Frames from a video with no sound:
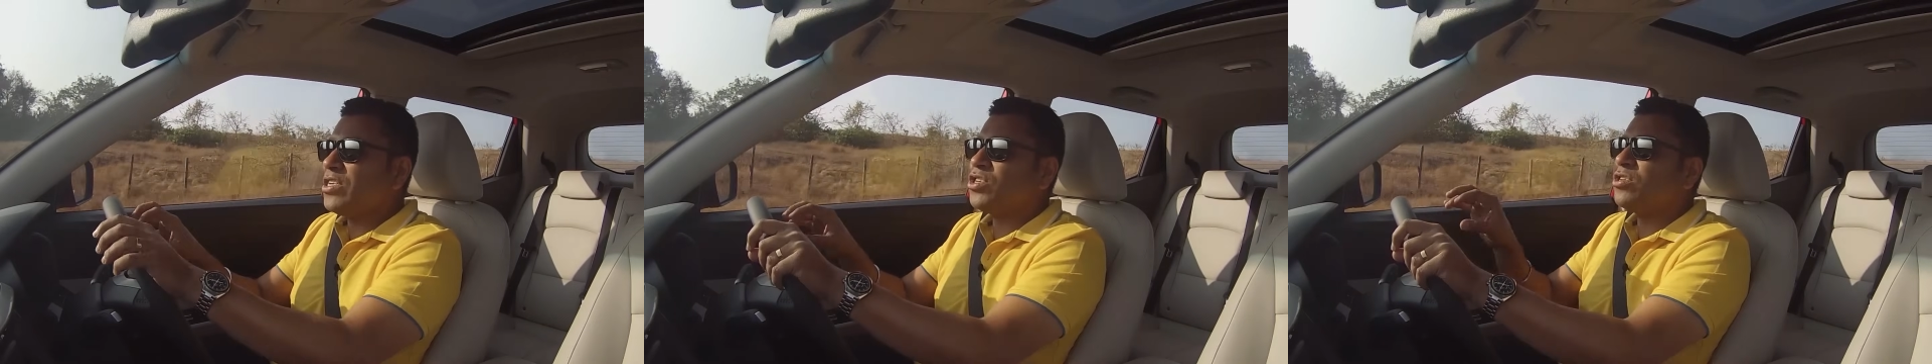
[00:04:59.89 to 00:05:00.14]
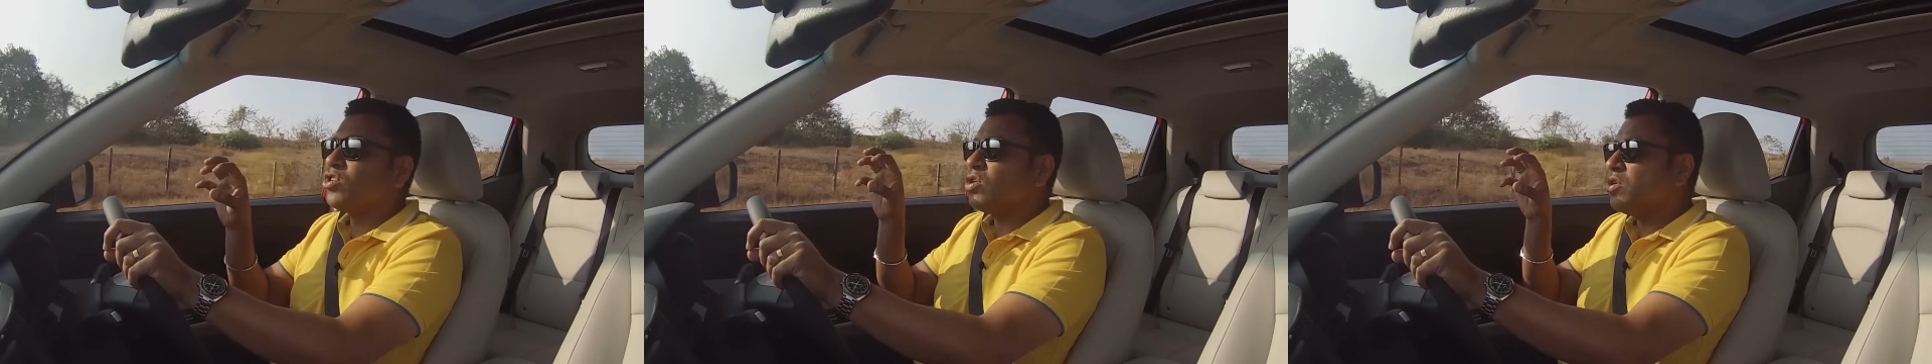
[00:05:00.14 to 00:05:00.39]

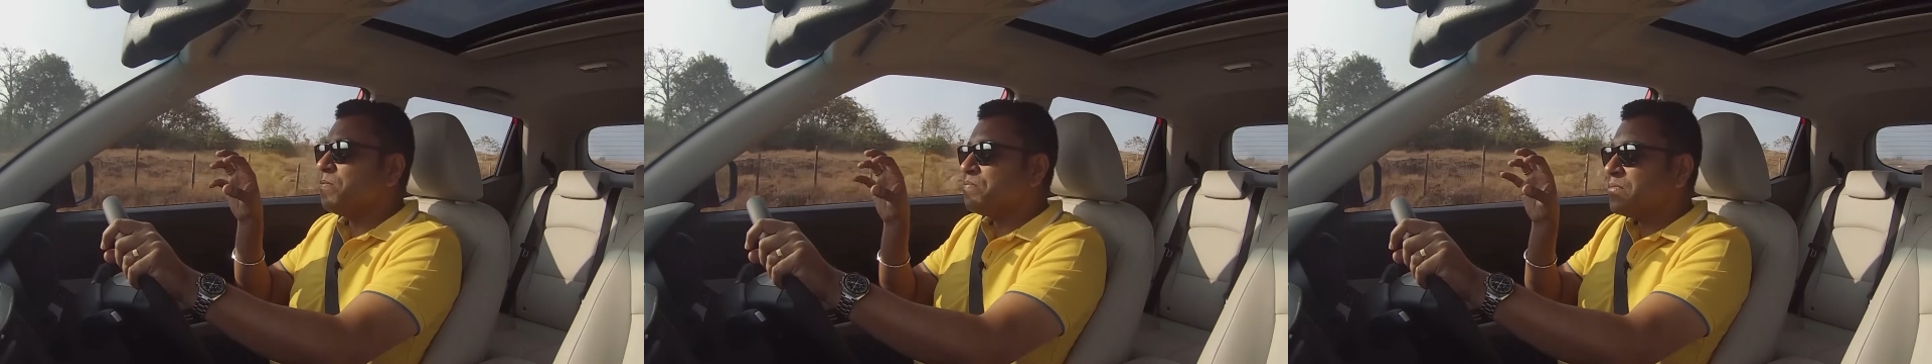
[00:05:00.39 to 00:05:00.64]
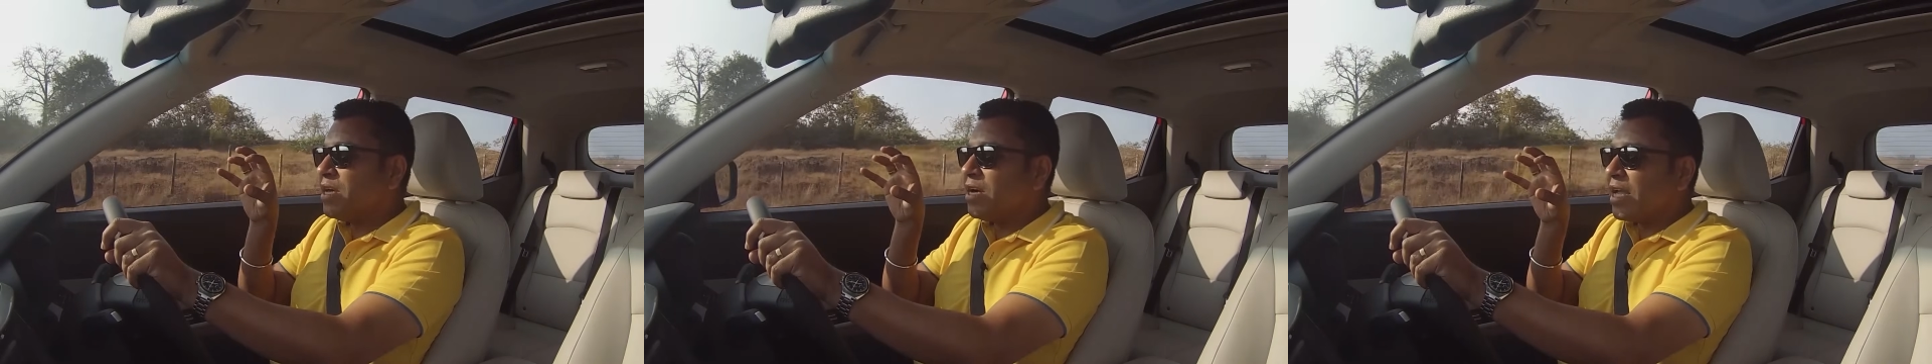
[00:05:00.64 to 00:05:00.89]
So
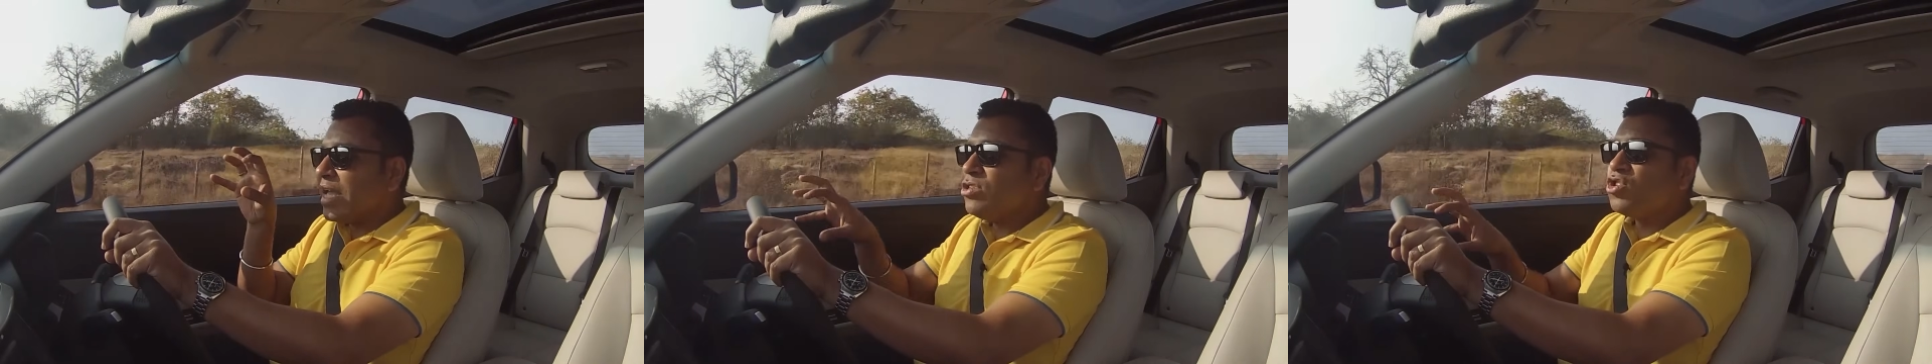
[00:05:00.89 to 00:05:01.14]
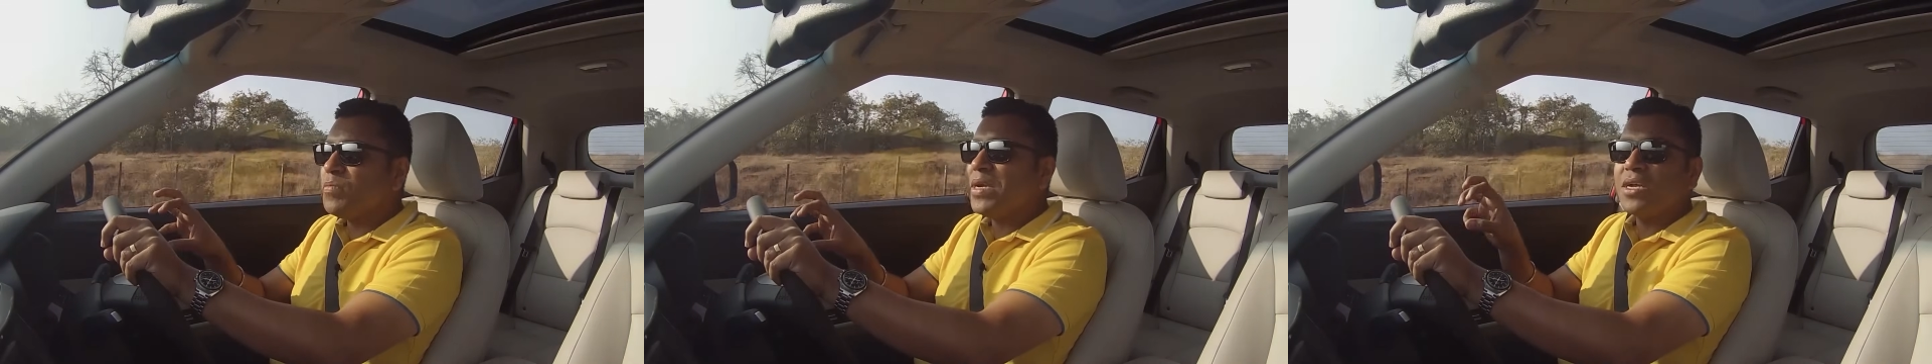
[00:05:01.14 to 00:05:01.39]
the
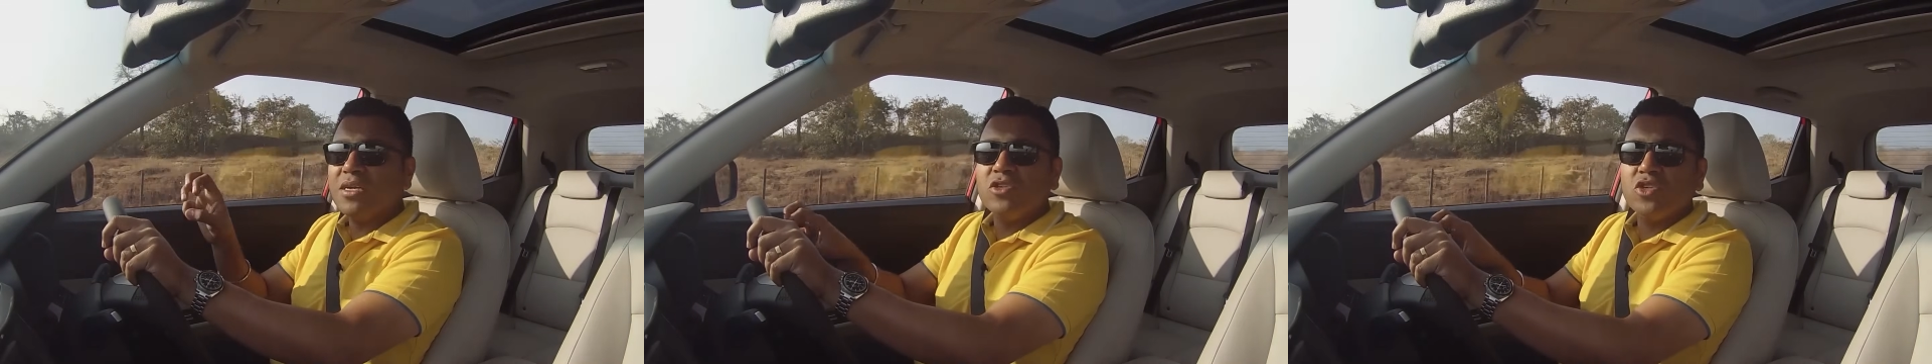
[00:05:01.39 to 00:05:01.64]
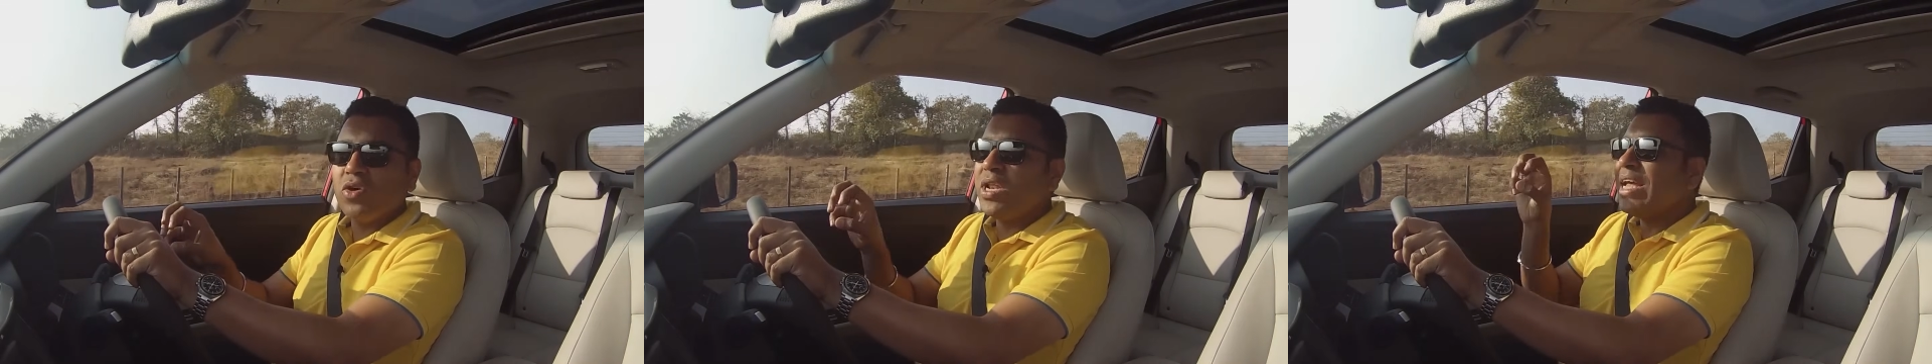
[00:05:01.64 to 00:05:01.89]
instrument console,